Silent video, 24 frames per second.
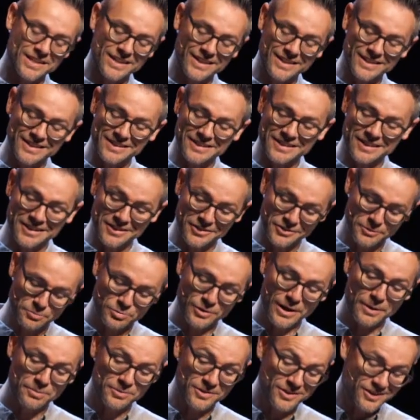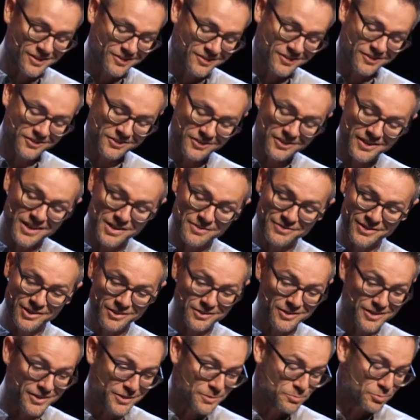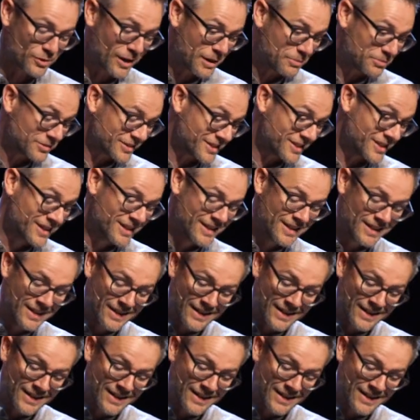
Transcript: and on the property, because there's a lot of elk on the property.